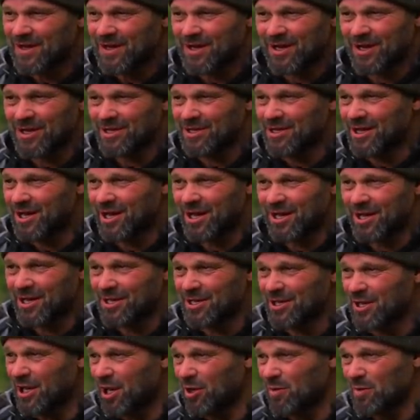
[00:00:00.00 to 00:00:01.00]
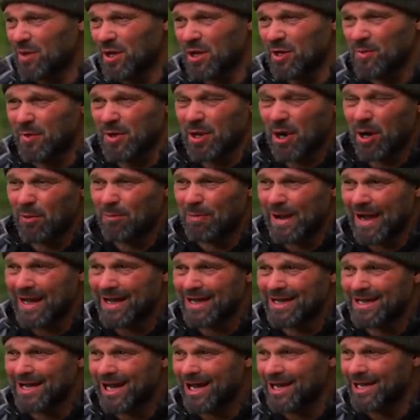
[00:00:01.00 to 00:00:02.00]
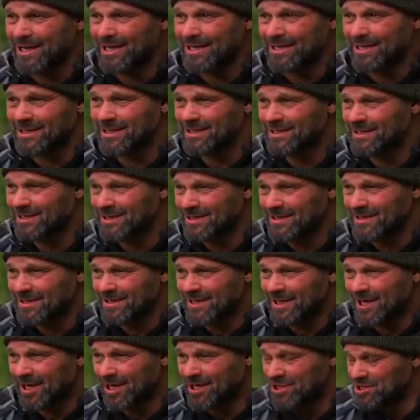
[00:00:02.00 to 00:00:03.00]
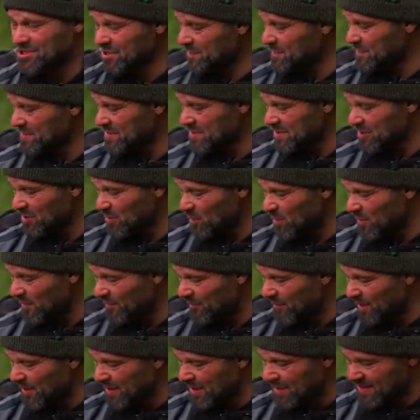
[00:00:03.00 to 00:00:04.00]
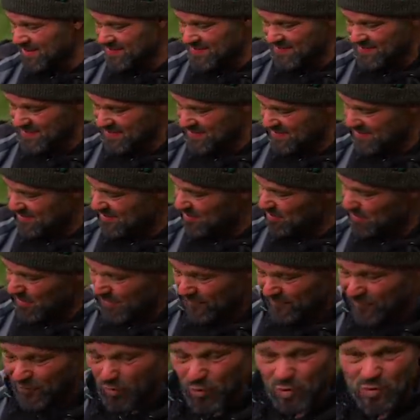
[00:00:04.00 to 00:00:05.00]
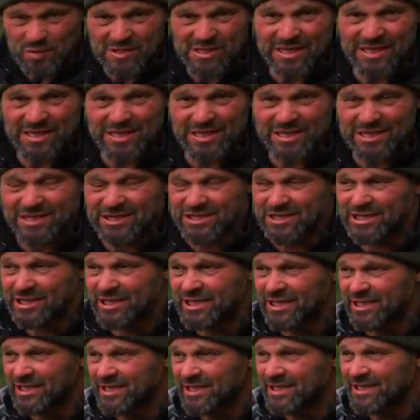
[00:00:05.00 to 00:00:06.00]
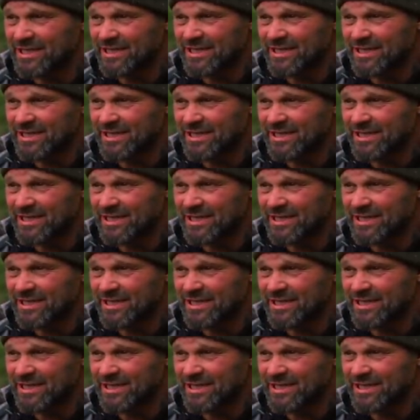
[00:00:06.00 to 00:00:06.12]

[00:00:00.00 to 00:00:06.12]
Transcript: And, you know, here we are back again. Jim's still with me, going to be 14 this year.